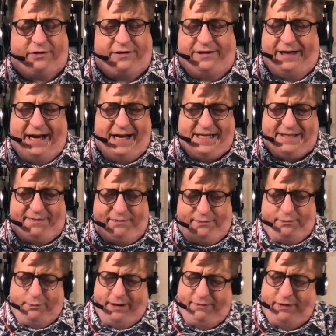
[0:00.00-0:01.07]
class of
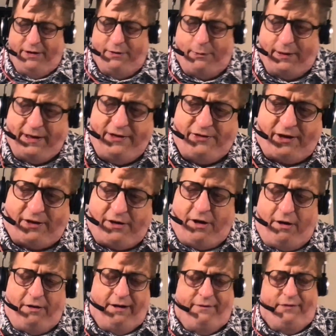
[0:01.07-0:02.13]
whatever you want to, he's going to
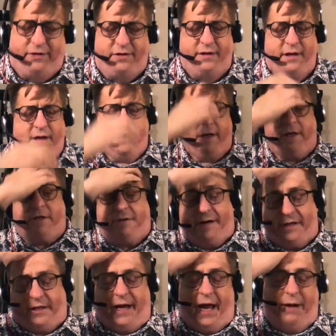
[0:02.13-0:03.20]
call it for
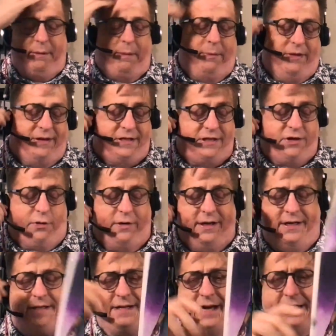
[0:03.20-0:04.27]
Strange Academy. But this story
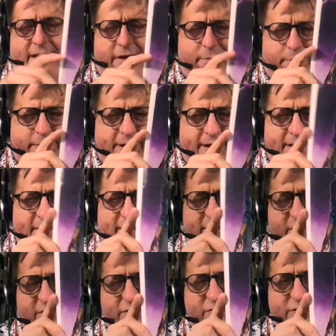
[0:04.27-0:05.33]
does not get completed in
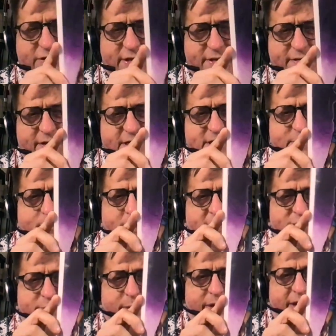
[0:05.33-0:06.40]
this issue, so I was a little
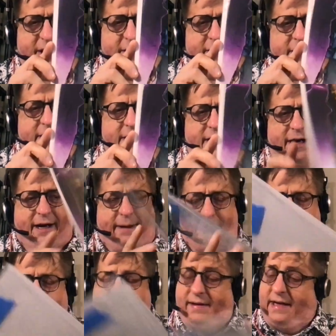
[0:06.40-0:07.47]
surprised by that.
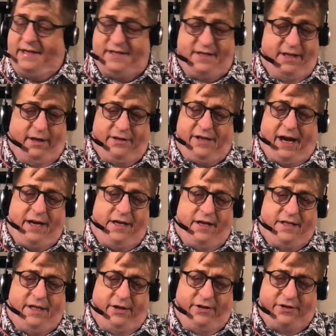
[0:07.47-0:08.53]
It's still Scotty Young
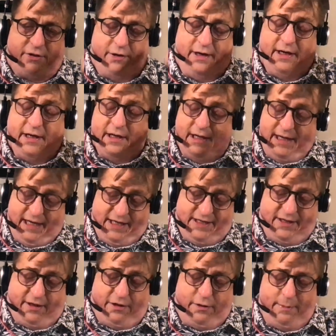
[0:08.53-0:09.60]
telling the story. It's
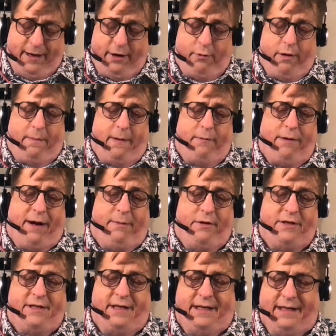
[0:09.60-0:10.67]
still Urbano
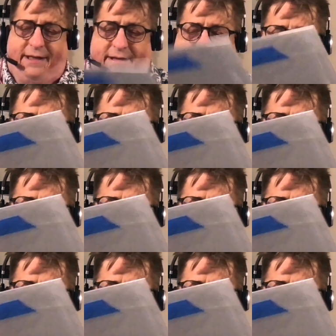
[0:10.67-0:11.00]
Ramos on the